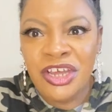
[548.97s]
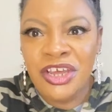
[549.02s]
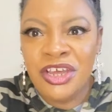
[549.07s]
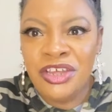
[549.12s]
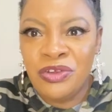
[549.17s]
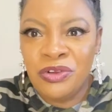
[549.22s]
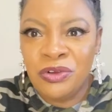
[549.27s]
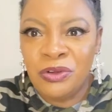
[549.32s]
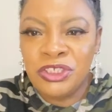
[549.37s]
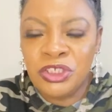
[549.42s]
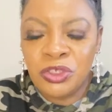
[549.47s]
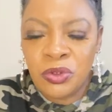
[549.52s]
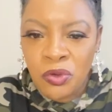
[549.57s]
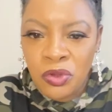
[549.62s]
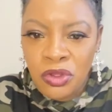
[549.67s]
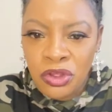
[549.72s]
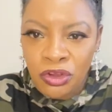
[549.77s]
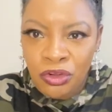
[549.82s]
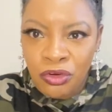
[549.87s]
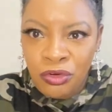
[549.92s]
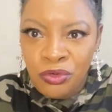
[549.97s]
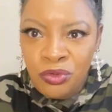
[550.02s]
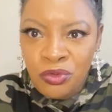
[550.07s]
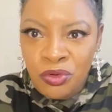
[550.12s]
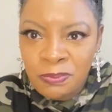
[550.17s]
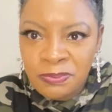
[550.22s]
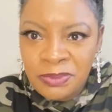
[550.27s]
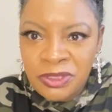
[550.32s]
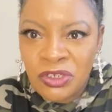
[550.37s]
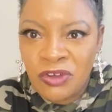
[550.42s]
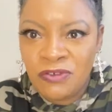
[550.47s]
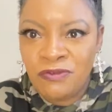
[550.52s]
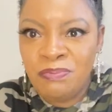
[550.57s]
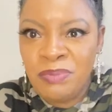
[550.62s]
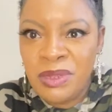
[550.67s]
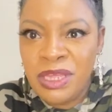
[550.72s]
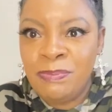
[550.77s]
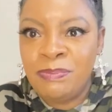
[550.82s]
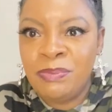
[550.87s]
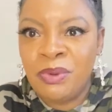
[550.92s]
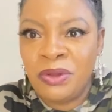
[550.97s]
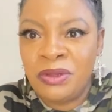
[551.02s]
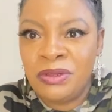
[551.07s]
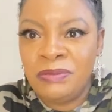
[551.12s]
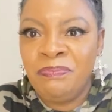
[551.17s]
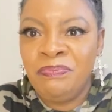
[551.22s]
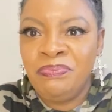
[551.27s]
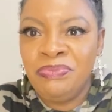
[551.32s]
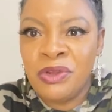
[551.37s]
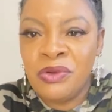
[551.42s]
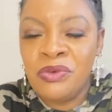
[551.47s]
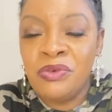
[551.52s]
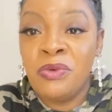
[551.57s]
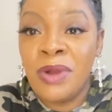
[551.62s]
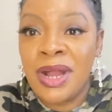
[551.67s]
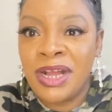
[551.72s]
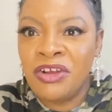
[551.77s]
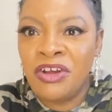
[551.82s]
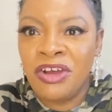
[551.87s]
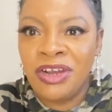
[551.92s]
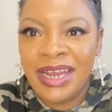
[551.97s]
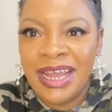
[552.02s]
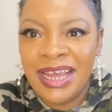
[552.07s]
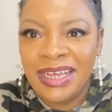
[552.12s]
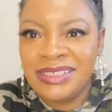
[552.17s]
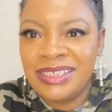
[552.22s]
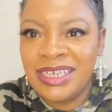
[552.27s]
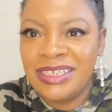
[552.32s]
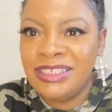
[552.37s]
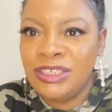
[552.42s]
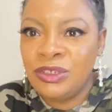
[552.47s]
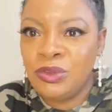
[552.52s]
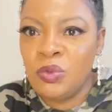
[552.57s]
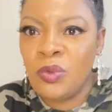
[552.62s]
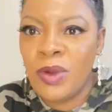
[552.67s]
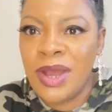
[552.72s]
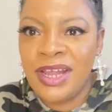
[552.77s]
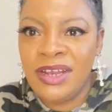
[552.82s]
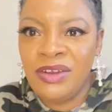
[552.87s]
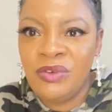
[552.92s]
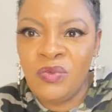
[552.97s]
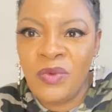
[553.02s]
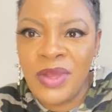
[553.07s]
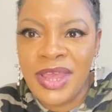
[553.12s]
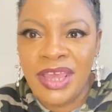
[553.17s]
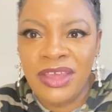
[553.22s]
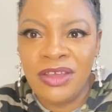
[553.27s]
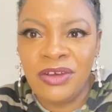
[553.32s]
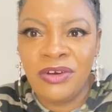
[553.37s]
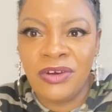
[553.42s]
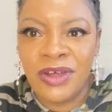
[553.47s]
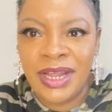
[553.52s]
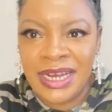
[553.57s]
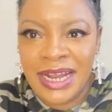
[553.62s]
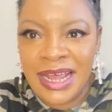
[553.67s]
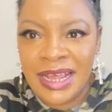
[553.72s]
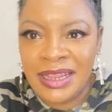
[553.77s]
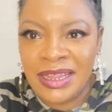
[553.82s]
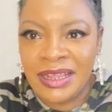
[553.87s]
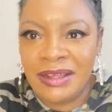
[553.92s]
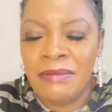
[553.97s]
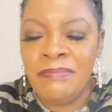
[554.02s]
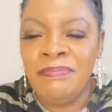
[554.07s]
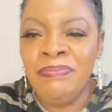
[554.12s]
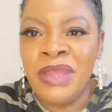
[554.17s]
you know, so groups of people who are connected in one way or another,